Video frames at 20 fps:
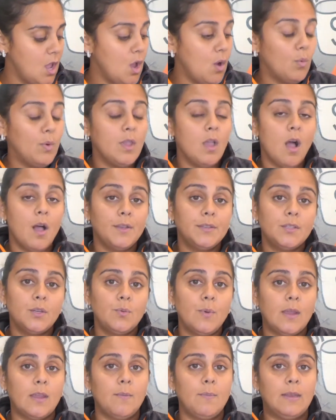We
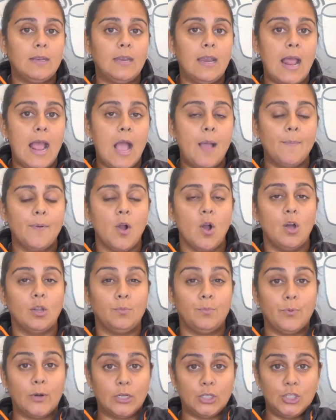also recommend an app
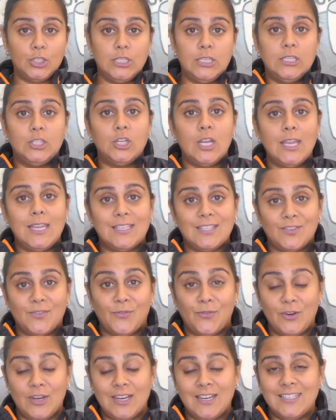called Brush DJ. It's
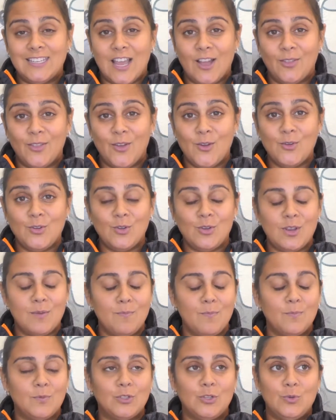free to download. You
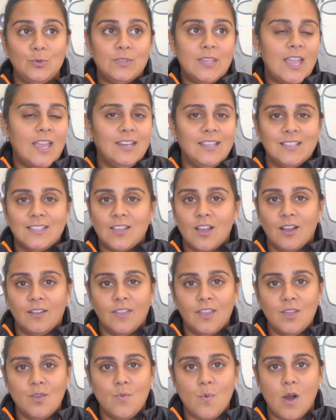can choose any song
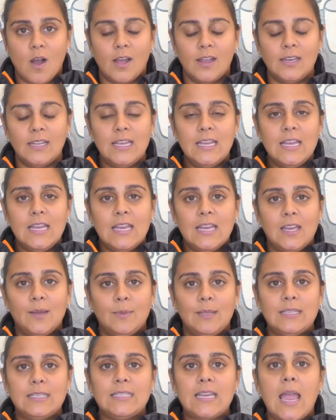that you want.
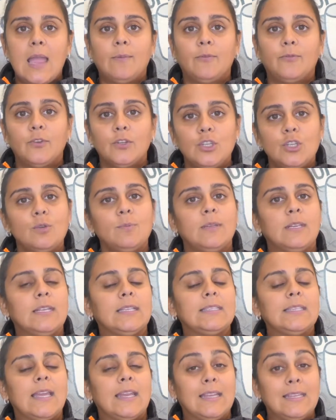It's timed for 2
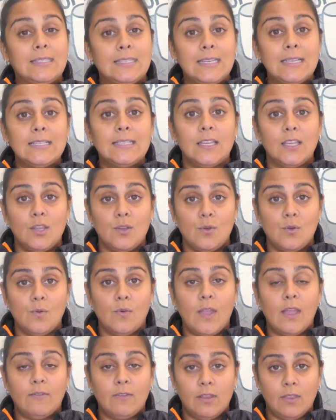minutes and it dings at
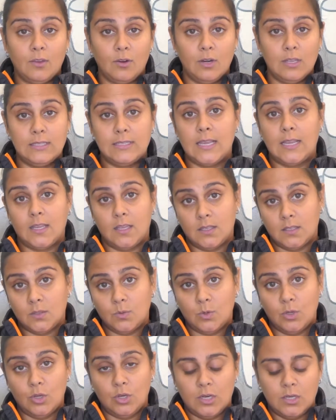you every 30
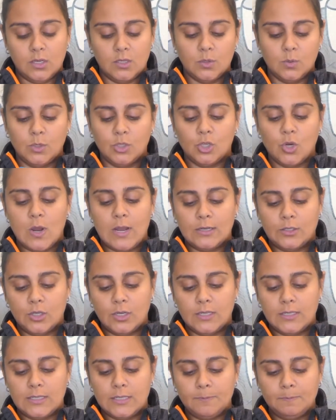seconds when you need to switch
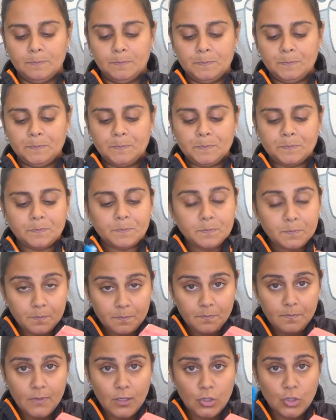quadrants.
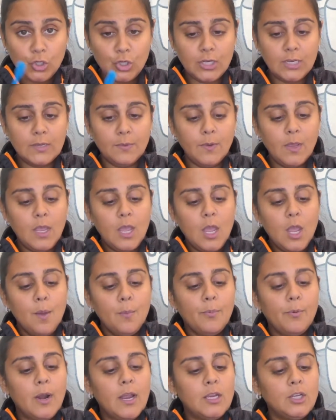So you're
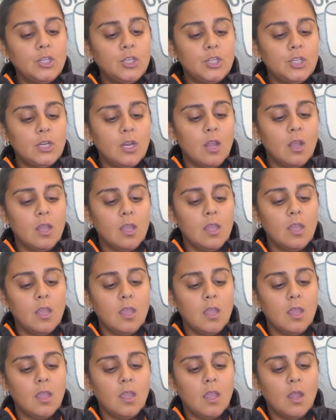gonna brush
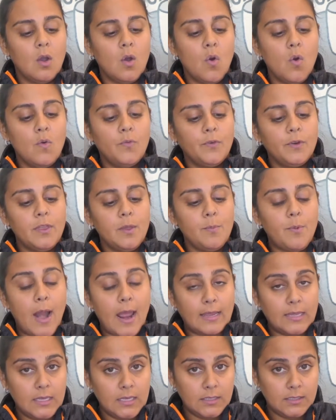over the
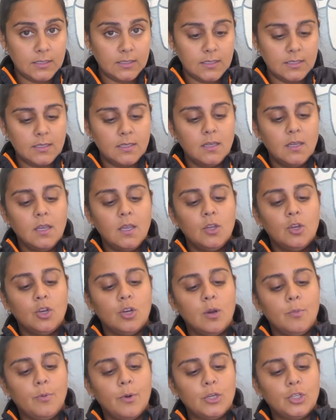brackets. You're
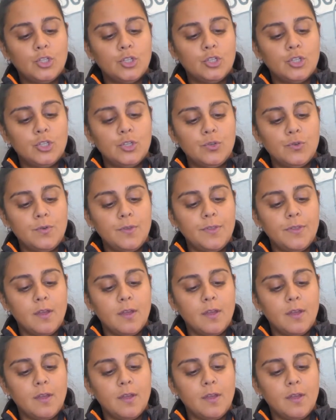gonna brush your tooth